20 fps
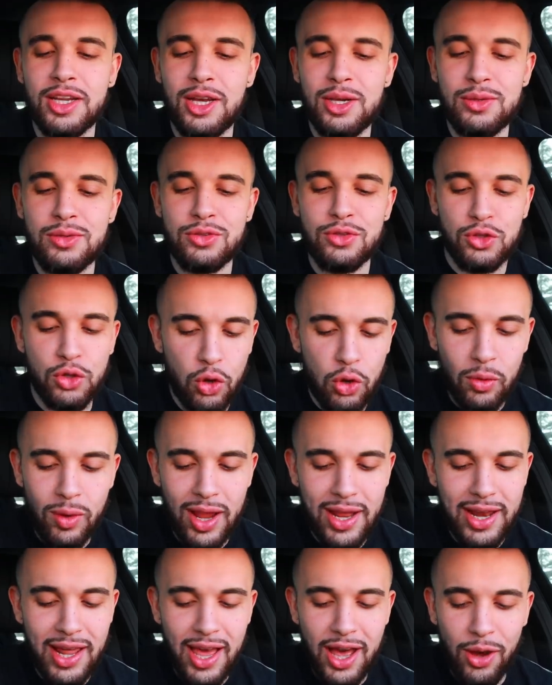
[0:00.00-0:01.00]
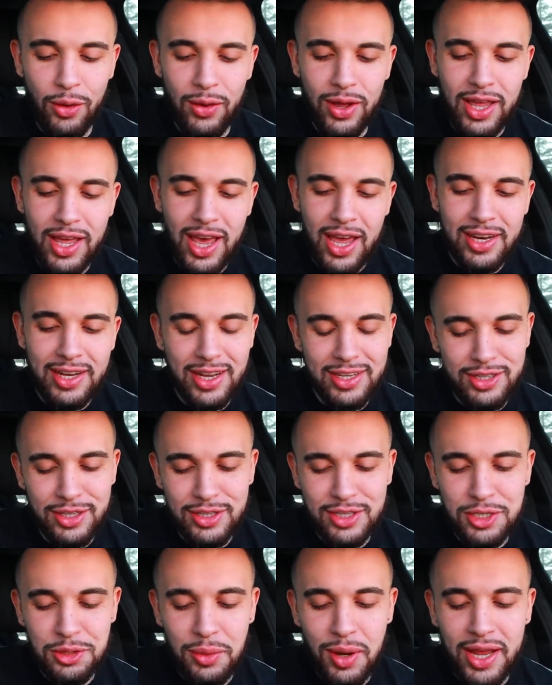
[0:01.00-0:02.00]
Go store right now. And as you
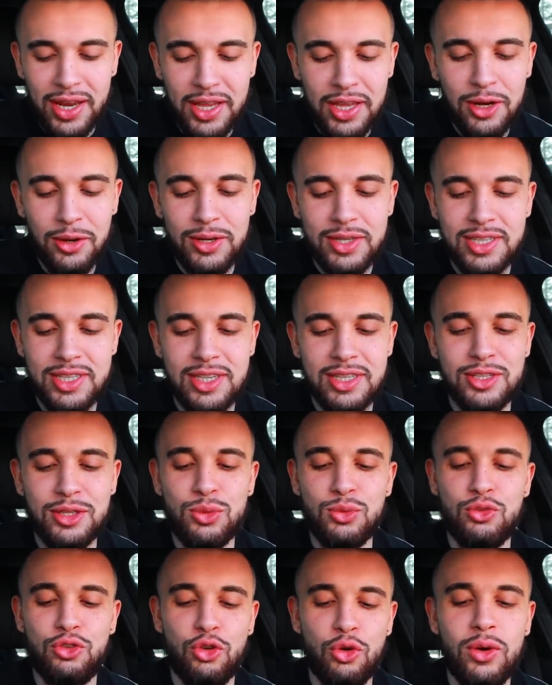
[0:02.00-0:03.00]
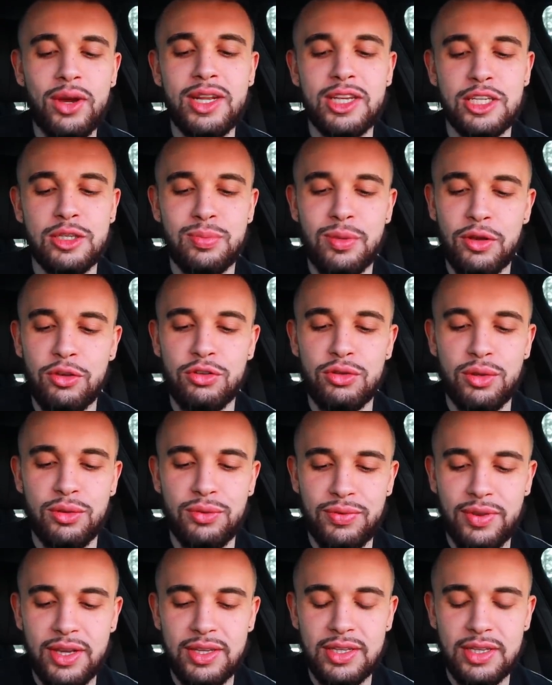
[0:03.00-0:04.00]
can see right here, it says to join a special
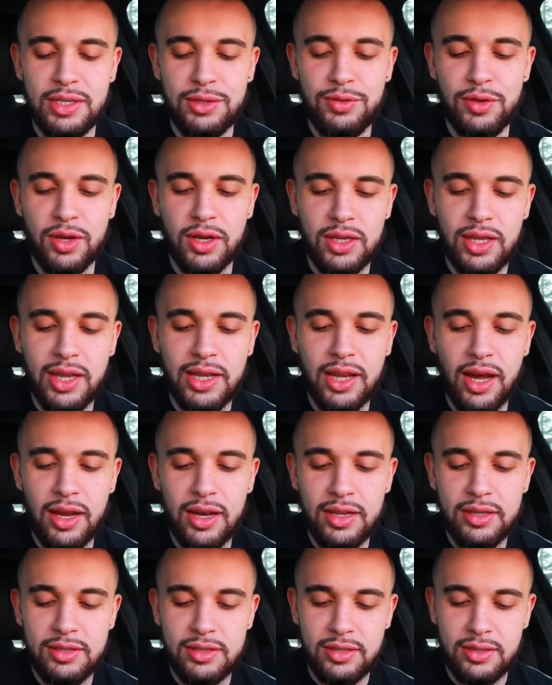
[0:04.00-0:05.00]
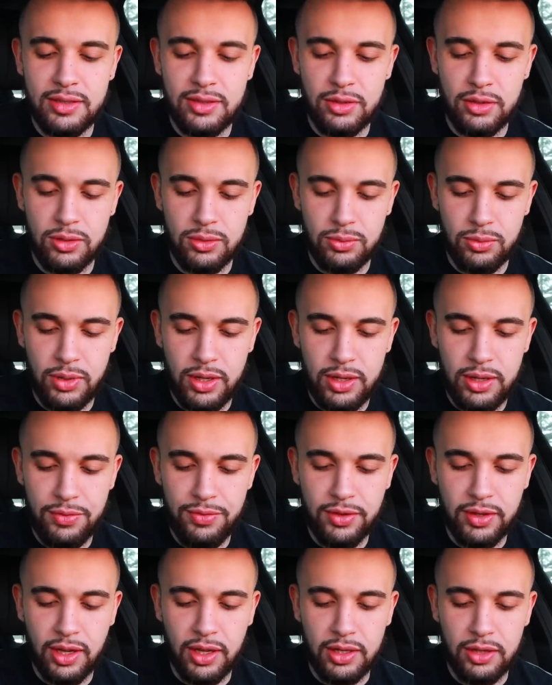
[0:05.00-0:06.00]
event. And if you click on it, or what?
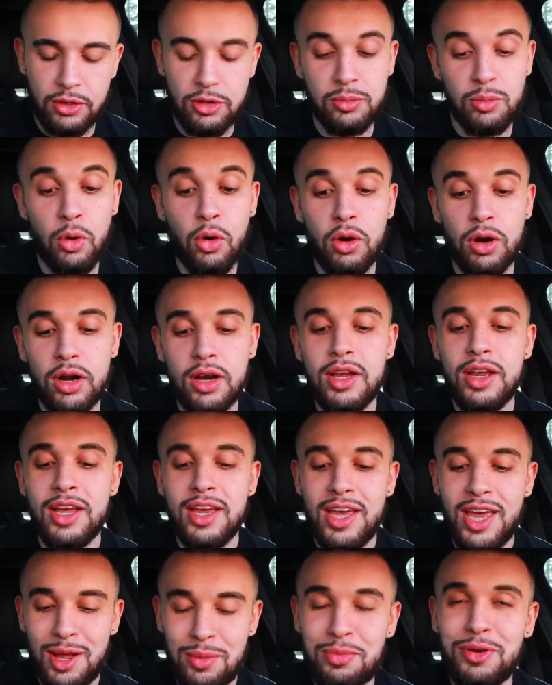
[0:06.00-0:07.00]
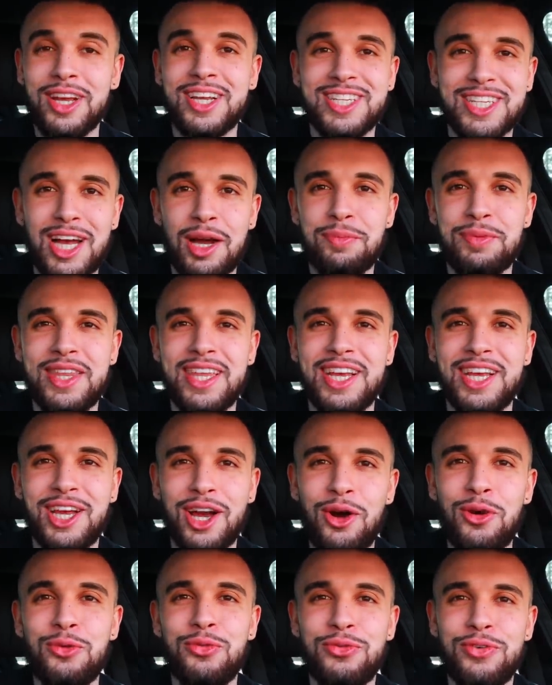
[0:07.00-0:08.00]
If you click learn more, it brings up the
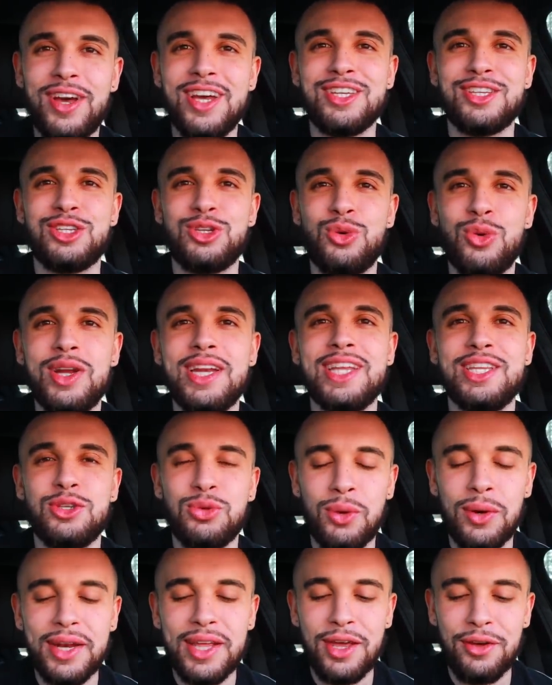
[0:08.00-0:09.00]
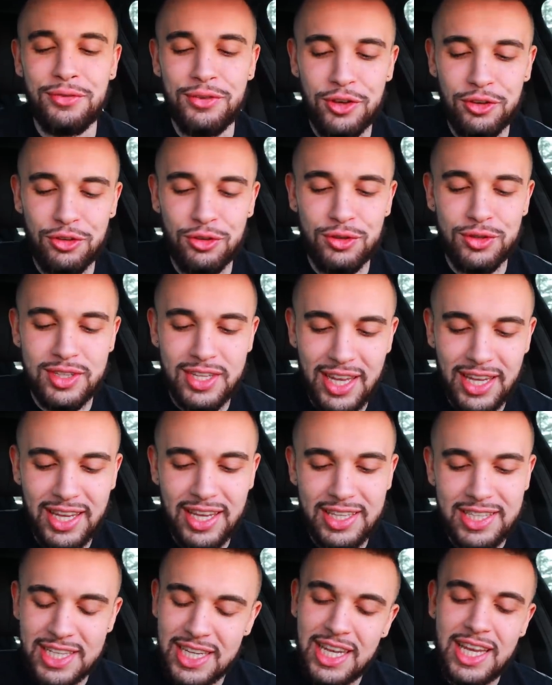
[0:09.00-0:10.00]
Go Fest twenty twenty official
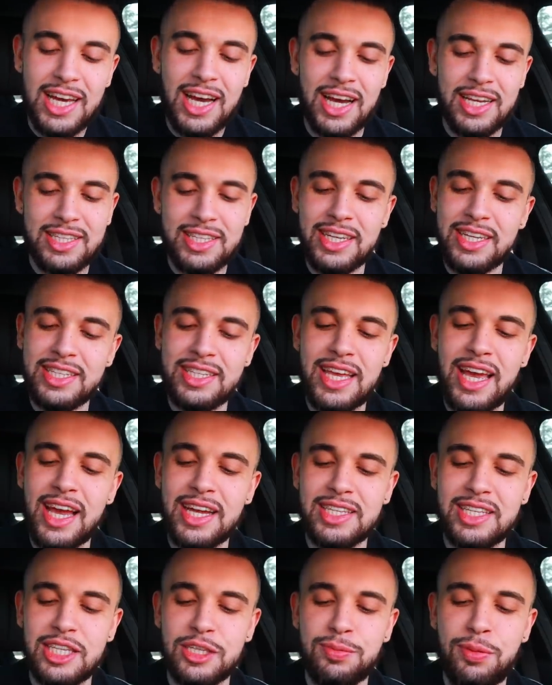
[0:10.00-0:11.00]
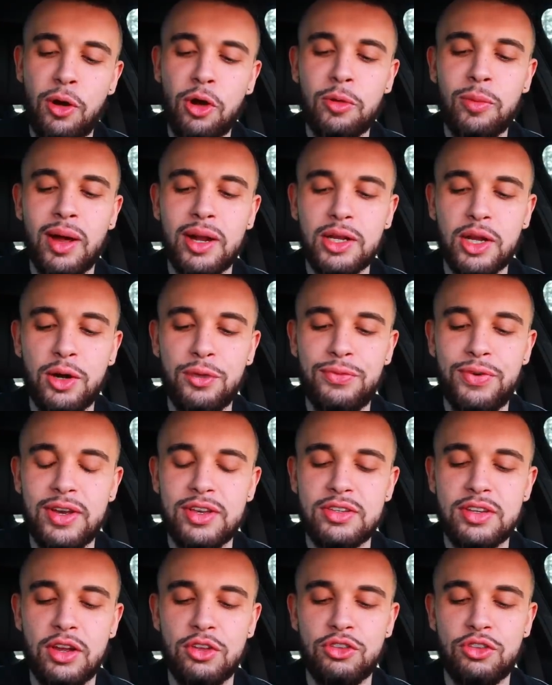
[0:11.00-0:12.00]
ticket. A ticket to access Pokemon Go
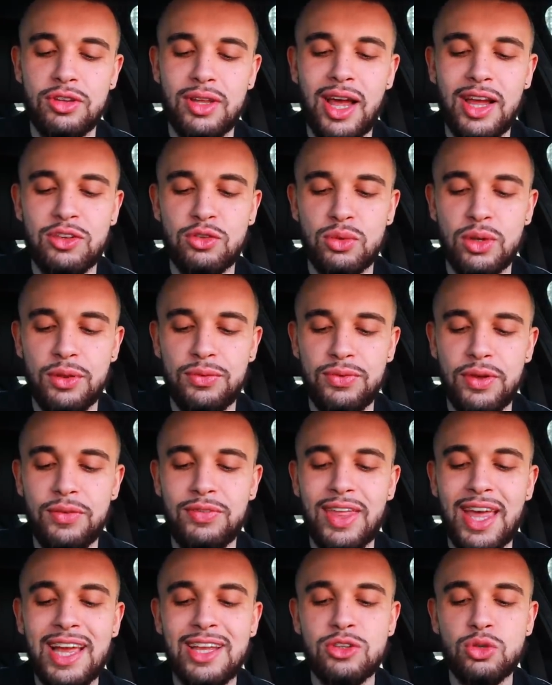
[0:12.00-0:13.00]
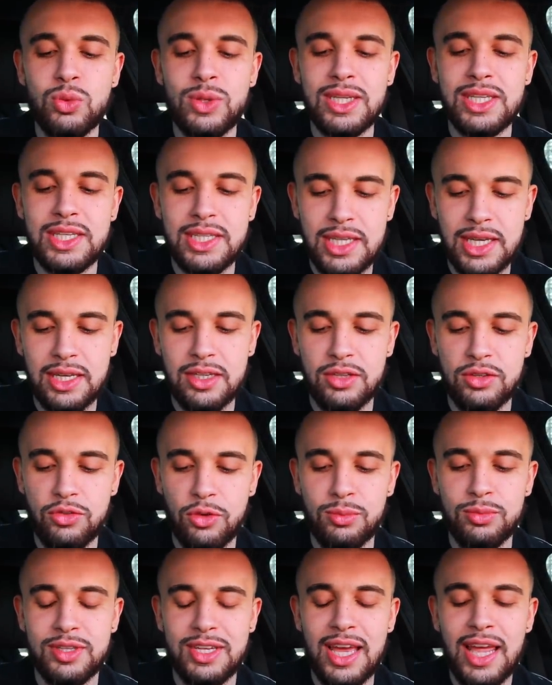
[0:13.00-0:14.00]
Fest on July twenty-fifth and twenty-sixth
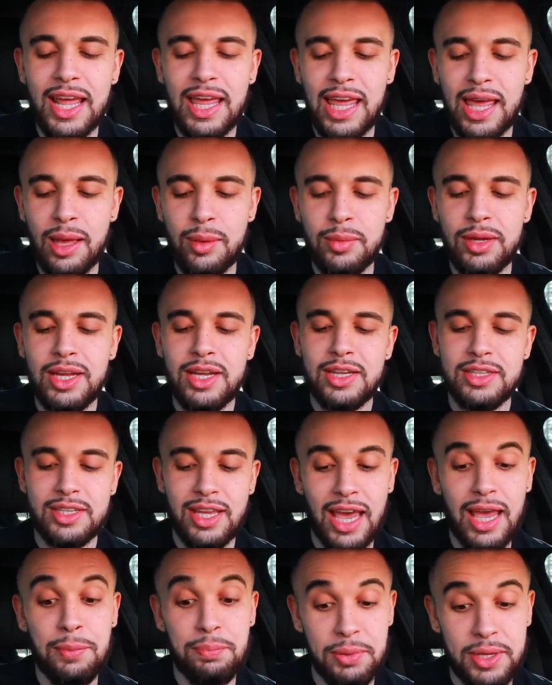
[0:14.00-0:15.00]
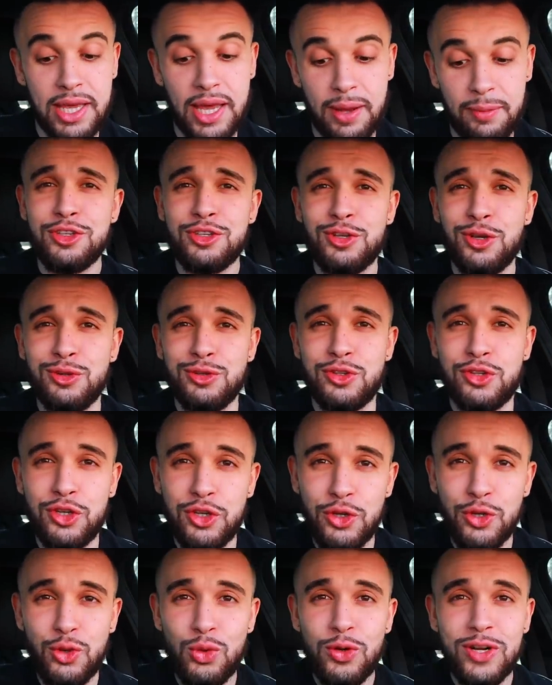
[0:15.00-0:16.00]
from ten A M to eight P M So
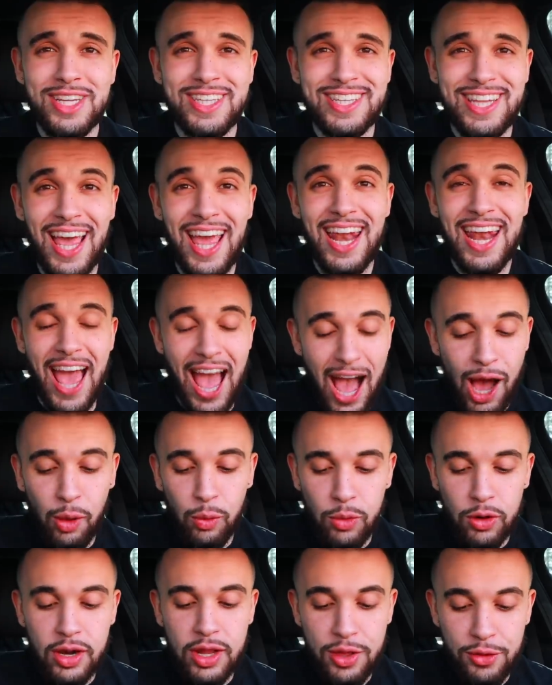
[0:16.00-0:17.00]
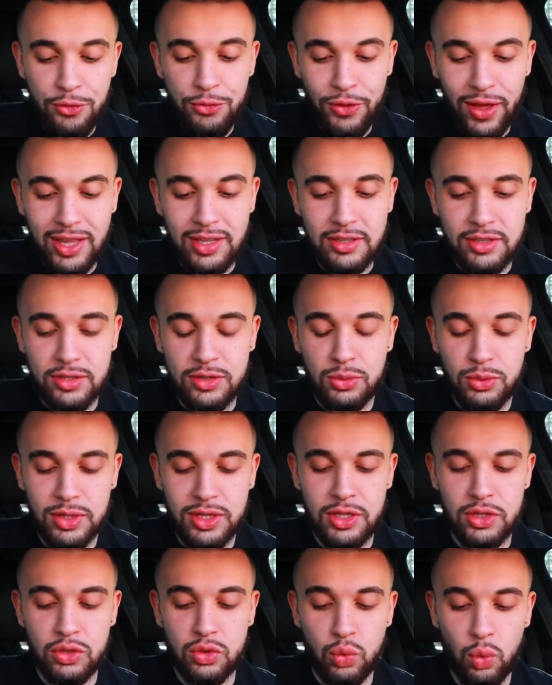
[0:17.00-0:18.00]
two ten hour events
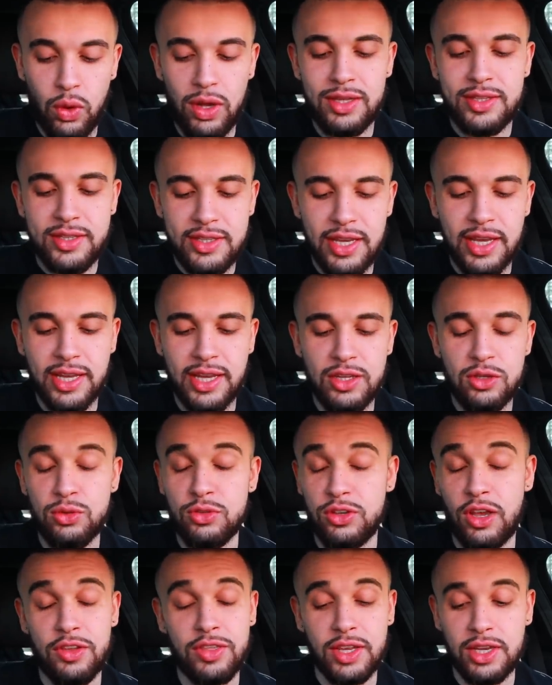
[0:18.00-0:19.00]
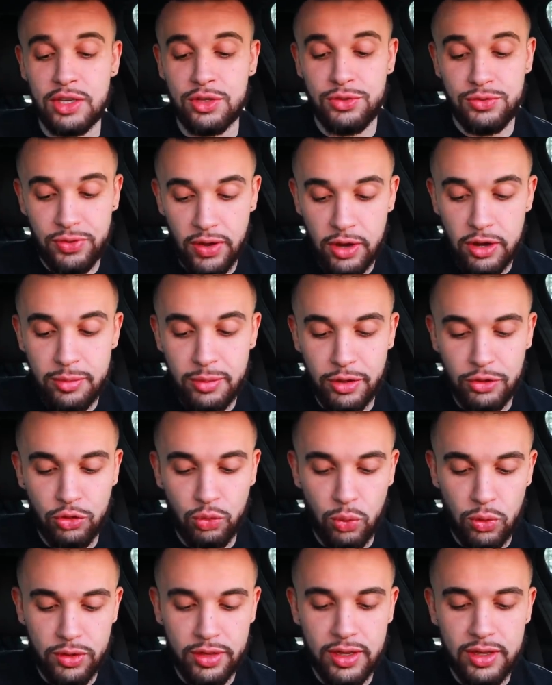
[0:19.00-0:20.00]
with this one ticket, which I think is very
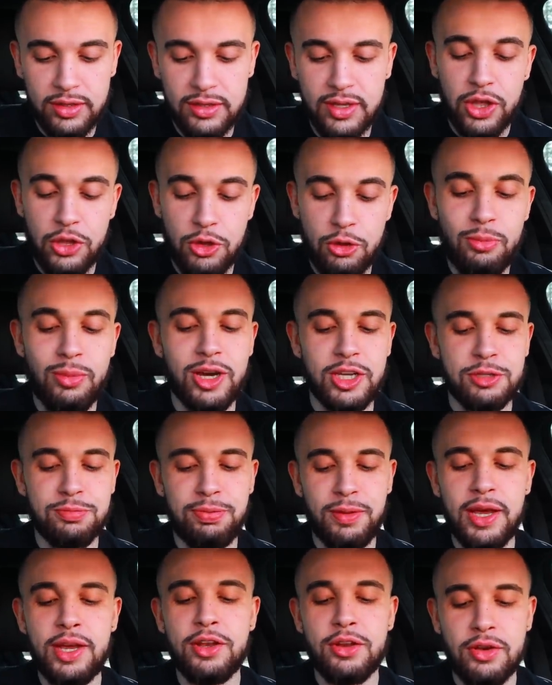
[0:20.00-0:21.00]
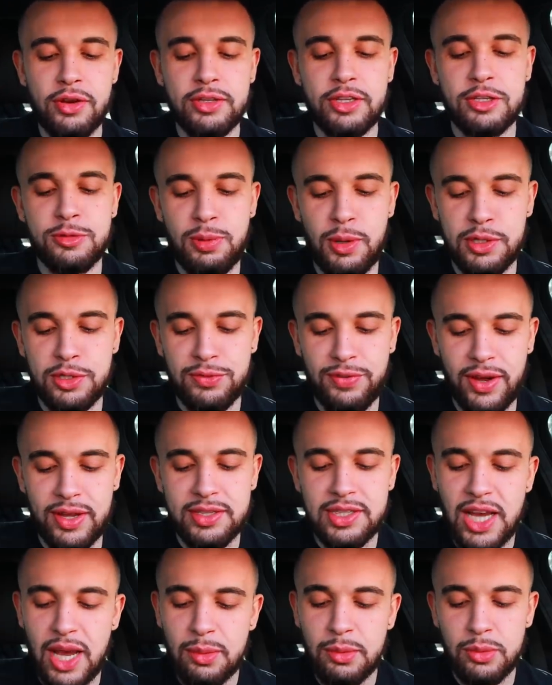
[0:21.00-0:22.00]
much worth it. You must play during the
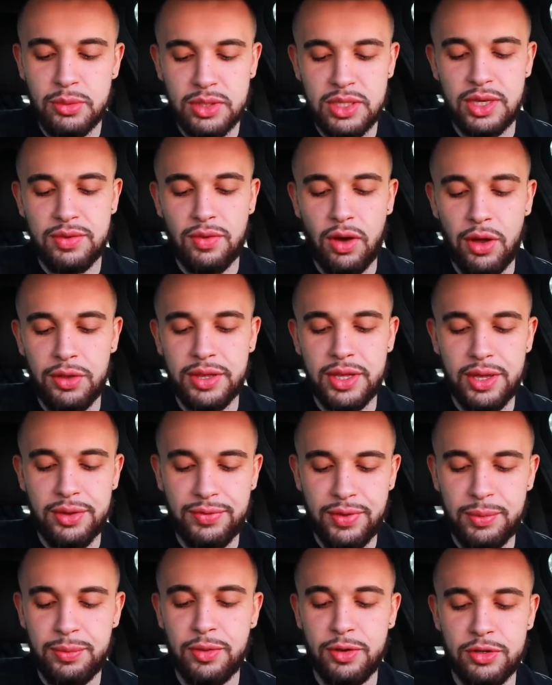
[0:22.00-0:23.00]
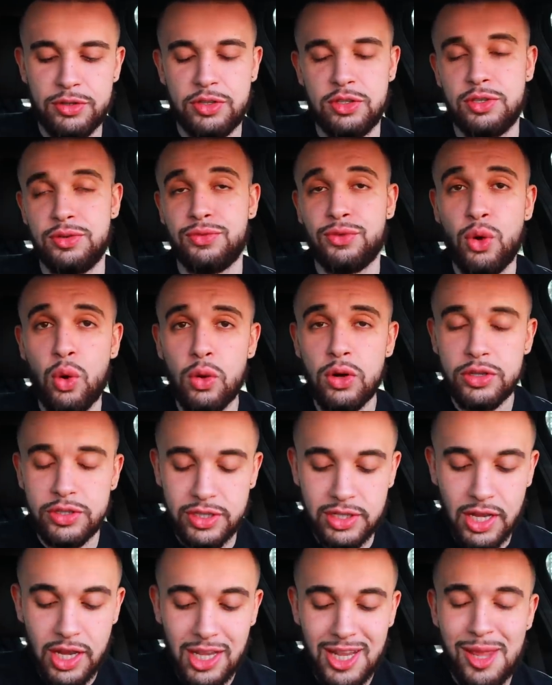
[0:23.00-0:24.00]
specified time to receive all the event bonuses, of
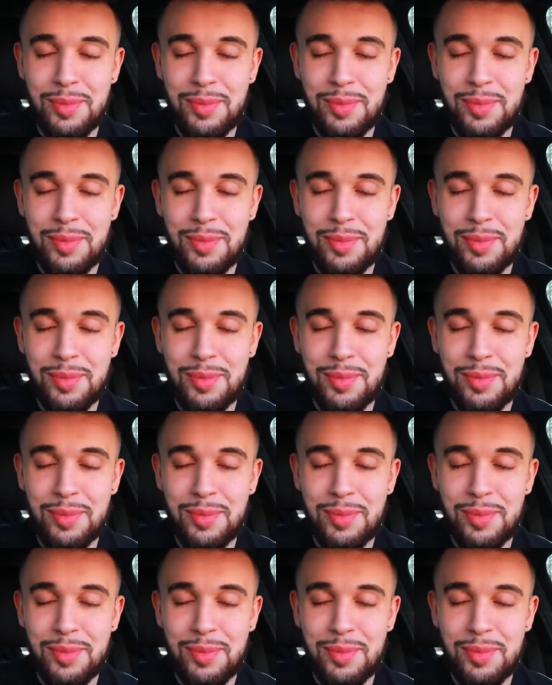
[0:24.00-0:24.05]
course.